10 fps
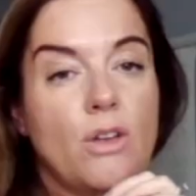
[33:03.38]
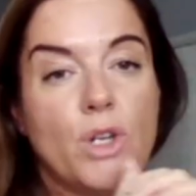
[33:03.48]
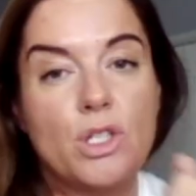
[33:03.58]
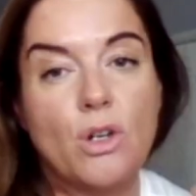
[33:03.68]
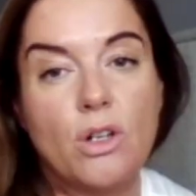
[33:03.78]

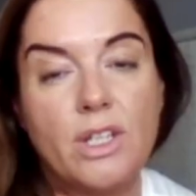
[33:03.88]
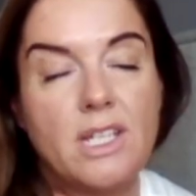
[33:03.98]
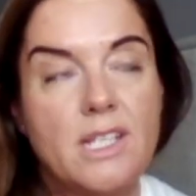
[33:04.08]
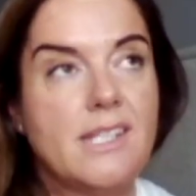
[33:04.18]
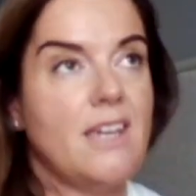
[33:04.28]
dog, like
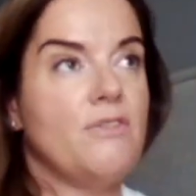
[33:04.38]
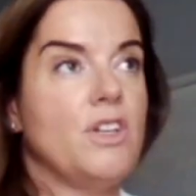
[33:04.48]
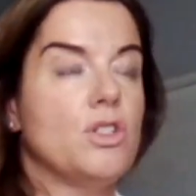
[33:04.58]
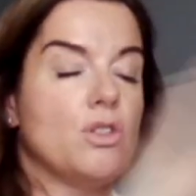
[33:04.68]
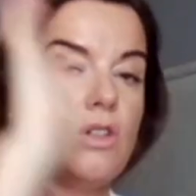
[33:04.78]
you say, if
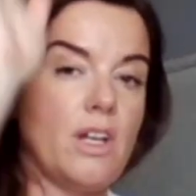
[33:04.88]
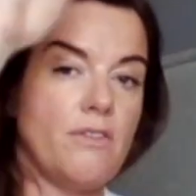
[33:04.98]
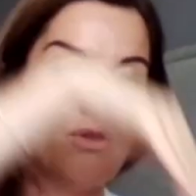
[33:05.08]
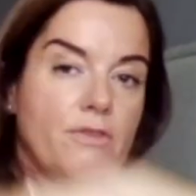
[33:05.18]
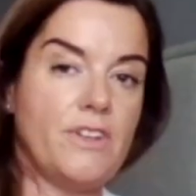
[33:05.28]
you're doing a
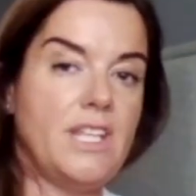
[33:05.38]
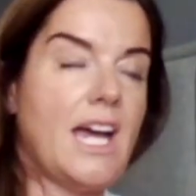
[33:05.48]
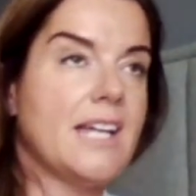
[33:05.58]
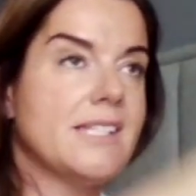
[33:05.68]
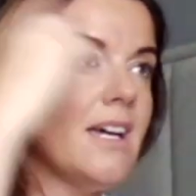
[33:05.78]
full
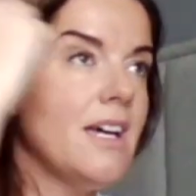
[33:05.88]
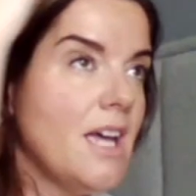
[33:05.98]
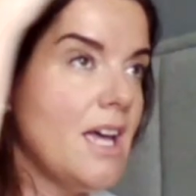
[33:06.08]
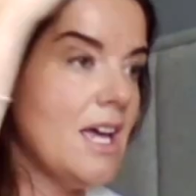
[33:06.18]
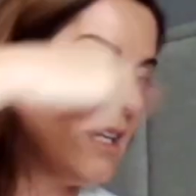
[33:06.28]
vinyasa,
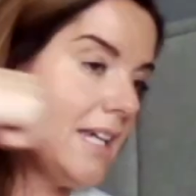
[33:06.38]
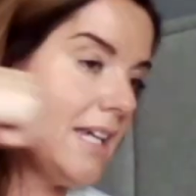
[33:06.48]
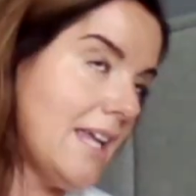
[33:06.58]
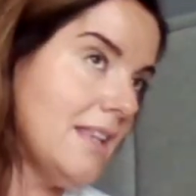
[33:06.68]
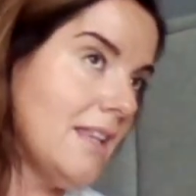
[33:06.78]
you're
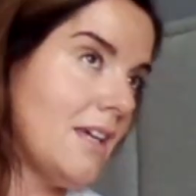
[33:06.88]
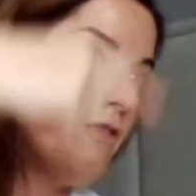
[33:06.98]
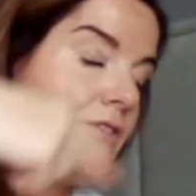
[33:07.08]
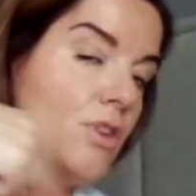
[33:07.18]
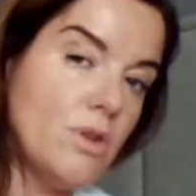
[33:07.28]
getting the
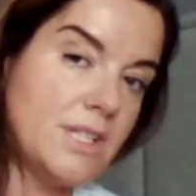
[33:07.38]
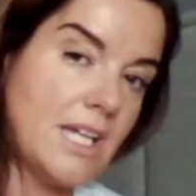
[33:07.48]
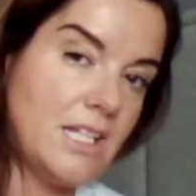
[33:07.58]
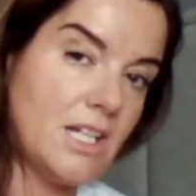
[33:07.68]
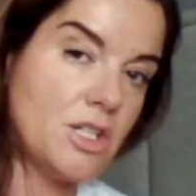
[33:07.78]
fluid
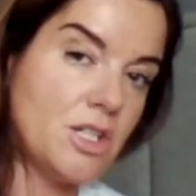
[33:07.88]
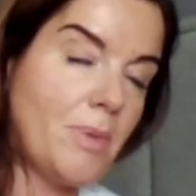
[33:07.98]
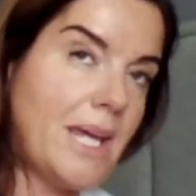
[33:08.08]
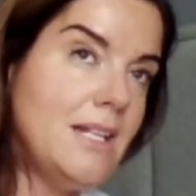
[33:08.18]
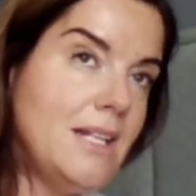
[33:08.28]
in your
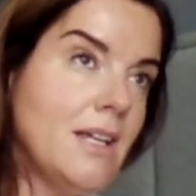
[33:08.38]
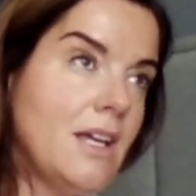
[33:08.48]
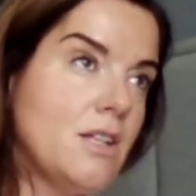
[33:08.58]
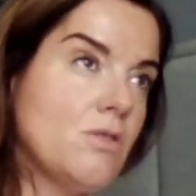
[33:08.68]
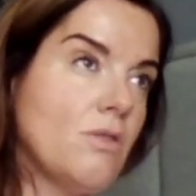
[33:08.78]
spine.
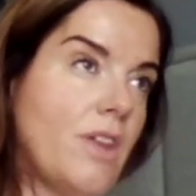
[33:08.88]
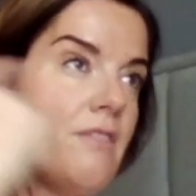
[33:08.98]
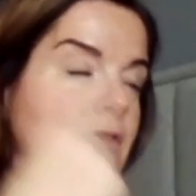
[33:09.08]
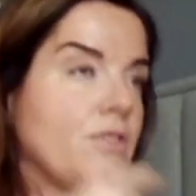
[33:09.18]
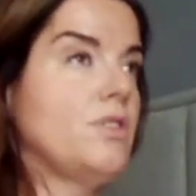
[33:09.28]
So
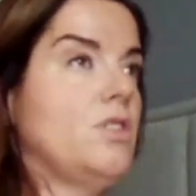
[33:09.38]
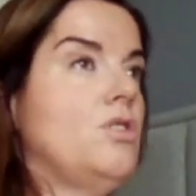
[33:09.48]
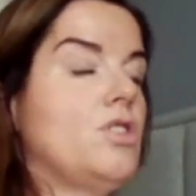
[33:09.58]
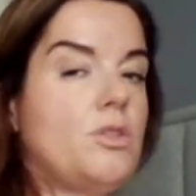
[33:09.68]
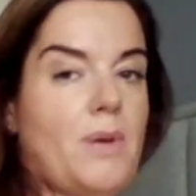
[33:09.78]
that fluid in
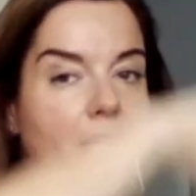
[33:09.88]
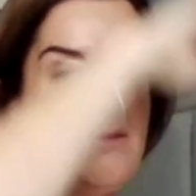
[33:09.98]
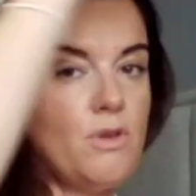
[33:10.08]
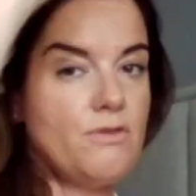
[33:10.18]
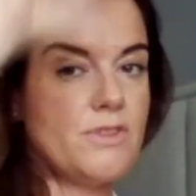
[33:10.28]
your spine
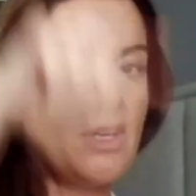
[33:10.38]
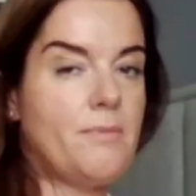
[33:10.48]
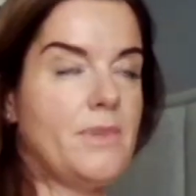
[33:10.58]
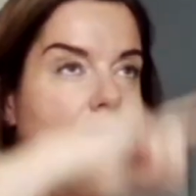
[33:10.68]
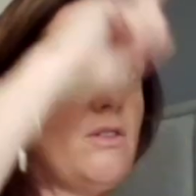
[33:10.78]
moves up
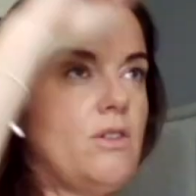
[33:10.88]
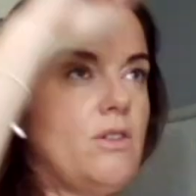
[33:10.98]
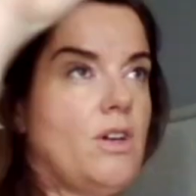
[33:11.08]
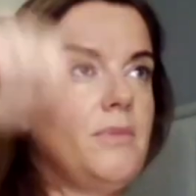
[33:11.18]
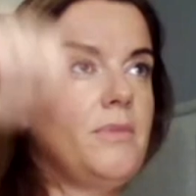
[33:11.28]
and down, up
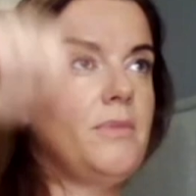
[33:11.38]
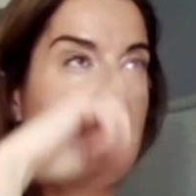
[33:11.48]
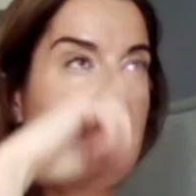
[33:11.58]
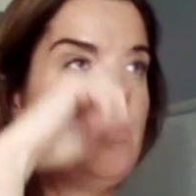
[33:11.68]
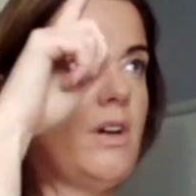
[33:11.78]
and
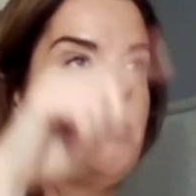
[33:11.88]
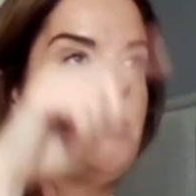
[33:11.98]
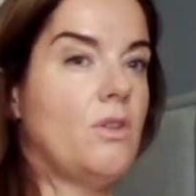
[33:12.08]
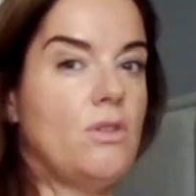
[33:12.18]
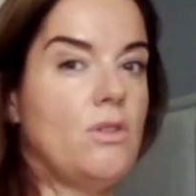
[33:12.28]
down, up and
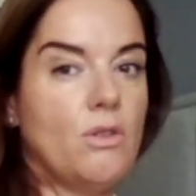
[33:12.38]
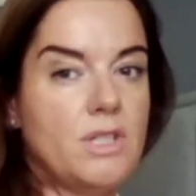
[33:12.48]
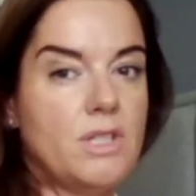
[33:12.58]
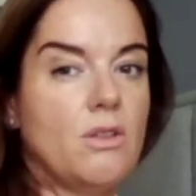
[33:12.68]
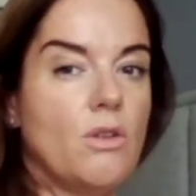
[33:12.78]
down all
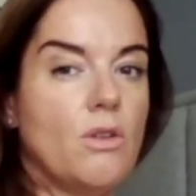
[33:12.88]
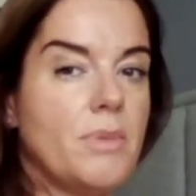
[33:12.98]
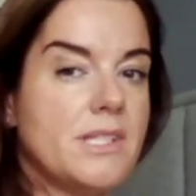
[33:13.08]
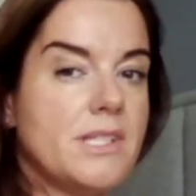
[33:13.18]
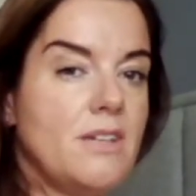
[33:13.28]
day long.
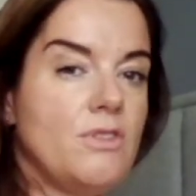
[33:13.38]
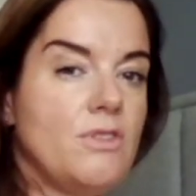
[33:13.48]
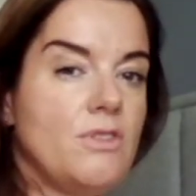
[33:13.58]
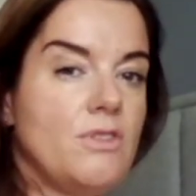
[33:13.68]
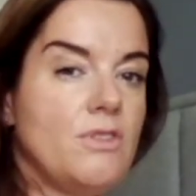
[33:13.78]
But see, if you're
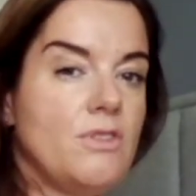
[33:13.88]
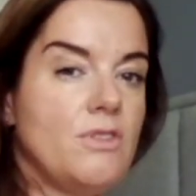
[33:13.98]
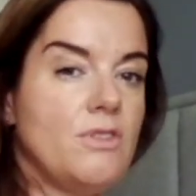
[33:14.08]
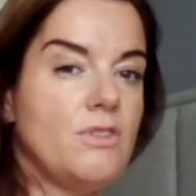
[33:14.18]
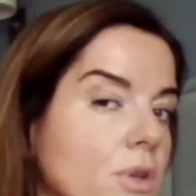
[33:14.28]
sitting in front
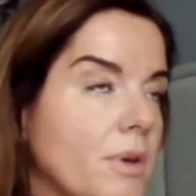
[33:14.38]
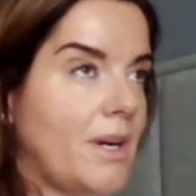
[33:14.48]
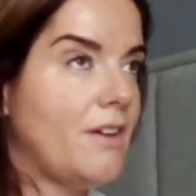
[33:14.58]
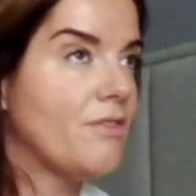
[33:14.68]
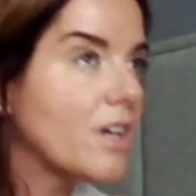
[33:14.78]
of a
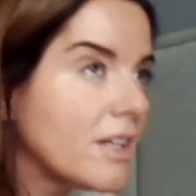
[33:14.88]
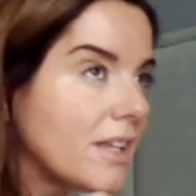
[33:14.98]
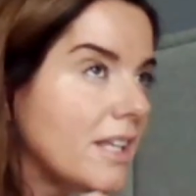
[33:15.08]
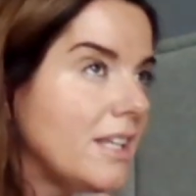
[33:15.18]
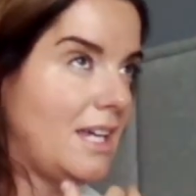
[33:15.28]
laptop or
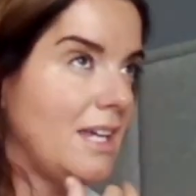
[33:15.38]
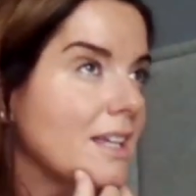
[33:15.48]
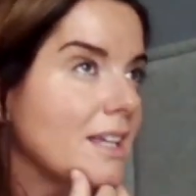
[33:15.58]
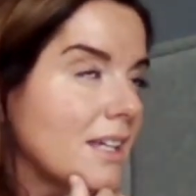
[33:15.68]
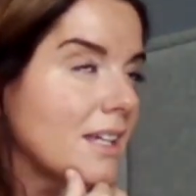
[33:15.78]
whatever, then you're
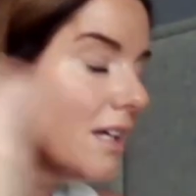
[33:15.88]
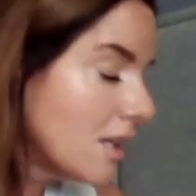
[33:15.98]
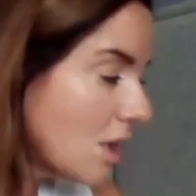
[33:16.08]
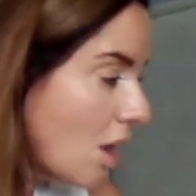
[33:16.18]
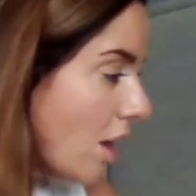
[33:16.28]
kind of like
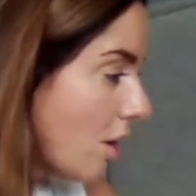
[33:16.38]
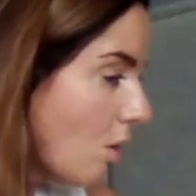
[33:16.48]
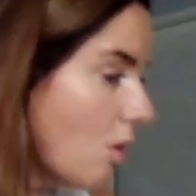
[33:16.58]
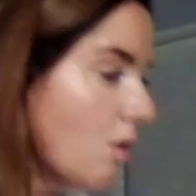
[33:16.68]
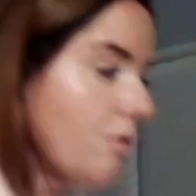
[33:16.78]
cutting
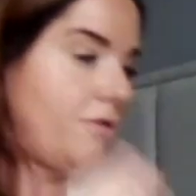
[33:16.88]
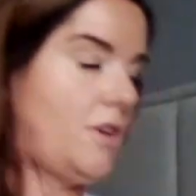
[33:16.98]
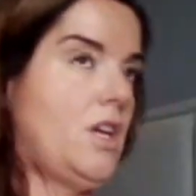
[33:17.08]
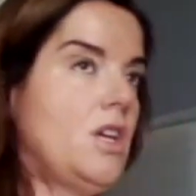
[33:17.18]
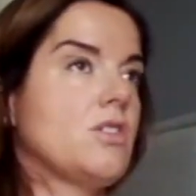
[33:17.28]
it off.
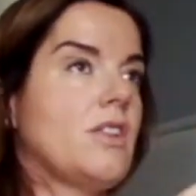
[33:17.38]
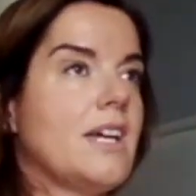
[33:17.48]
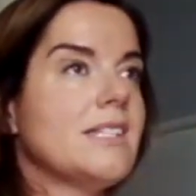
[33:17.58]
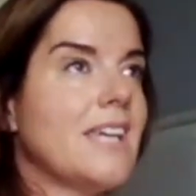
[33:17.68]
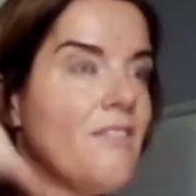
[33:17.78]
So
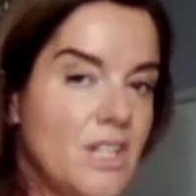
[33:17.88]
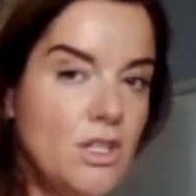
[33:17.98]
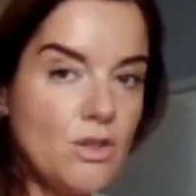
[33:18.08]
that's giving your